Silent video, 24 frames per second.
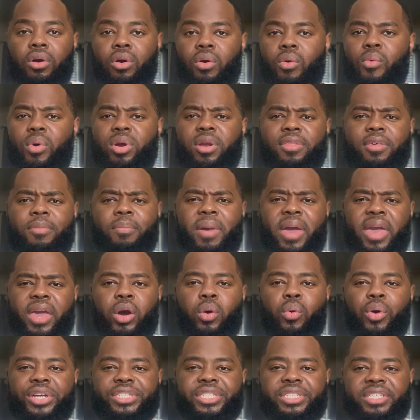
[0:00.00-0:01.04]
One of the main
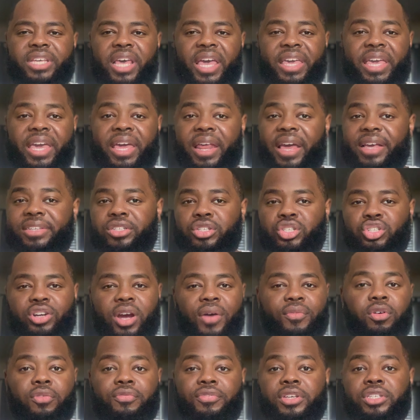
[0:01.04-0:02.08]
questions I get as a
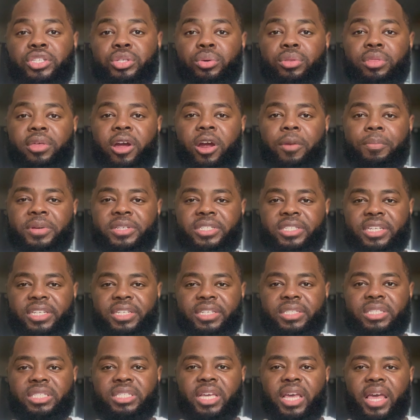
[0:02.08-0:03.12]
travel physical therapist
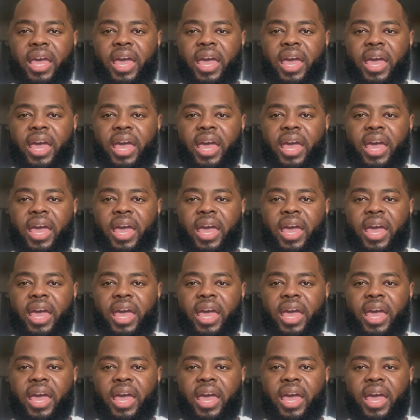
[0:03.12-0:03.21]
is,